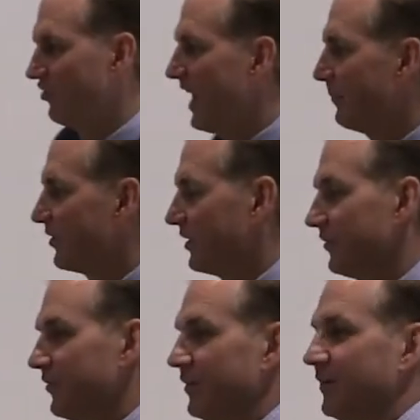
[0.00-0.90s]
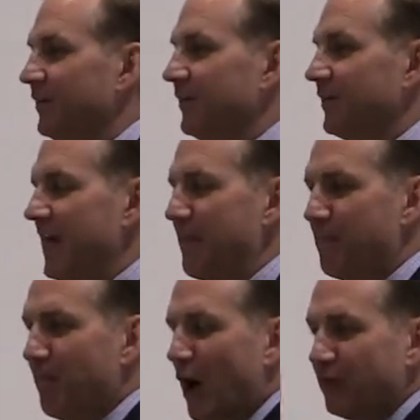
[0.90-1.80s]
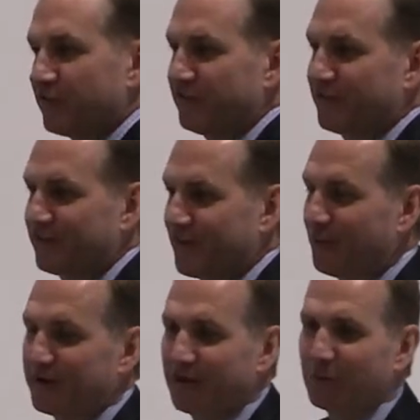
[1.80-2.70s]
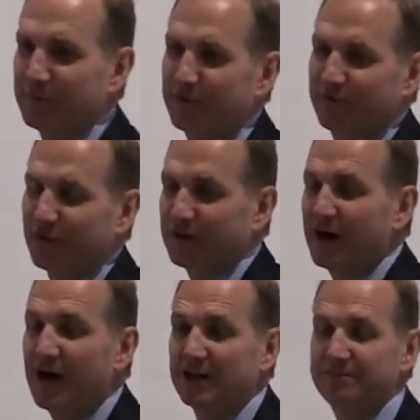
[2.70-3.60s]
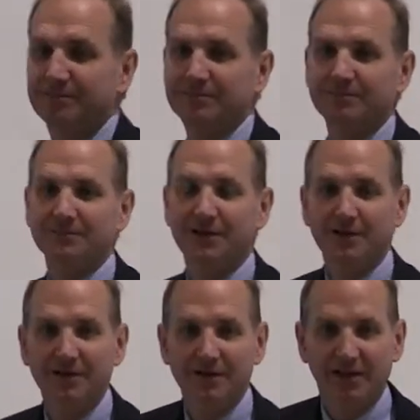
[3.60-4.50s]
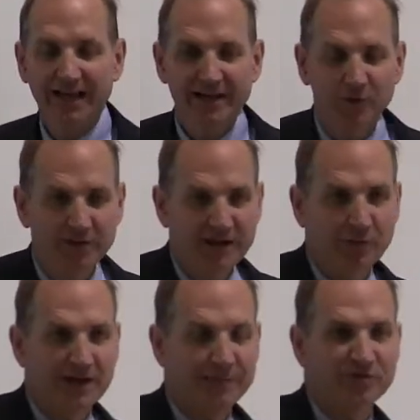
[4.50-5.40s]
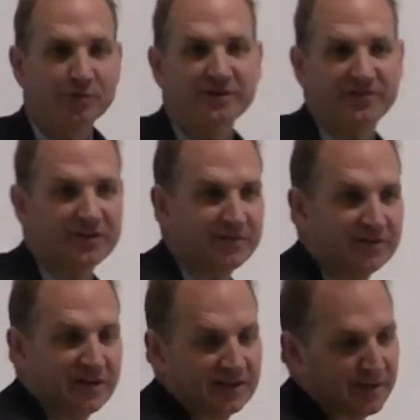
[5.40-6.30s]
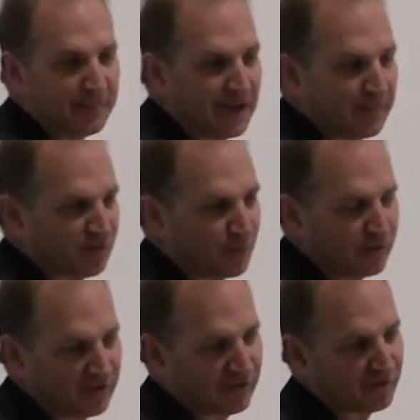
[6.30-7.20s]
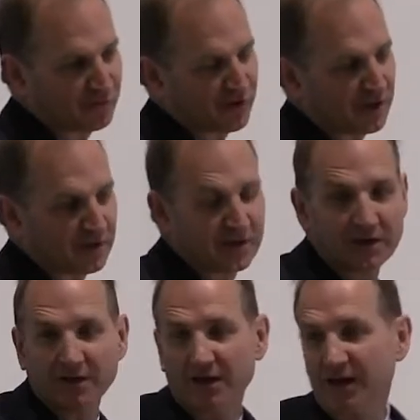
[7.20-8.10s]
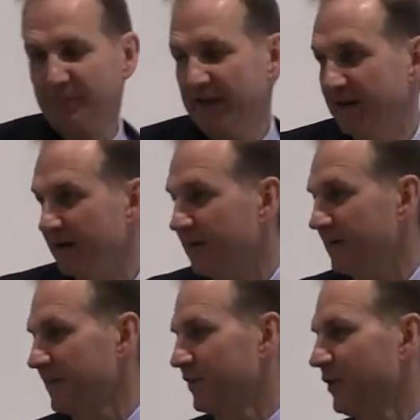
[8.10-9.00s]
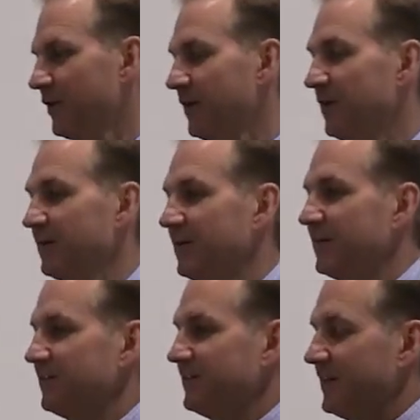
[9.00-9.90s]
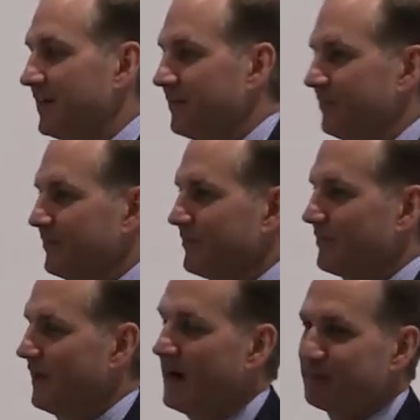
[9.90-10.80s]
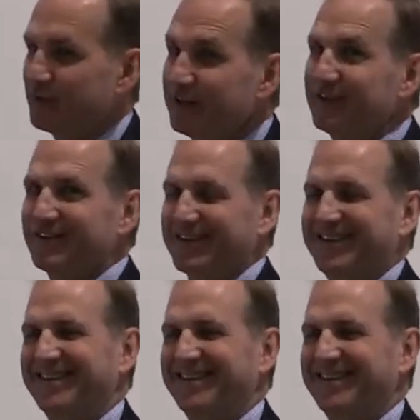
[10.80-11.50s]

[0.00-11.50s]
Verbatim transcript: chapters that Moses is the one that went before God. Later, when they went up to receive the Ten Commandments, Moses took um, Aaron and Hur and uh, the high priest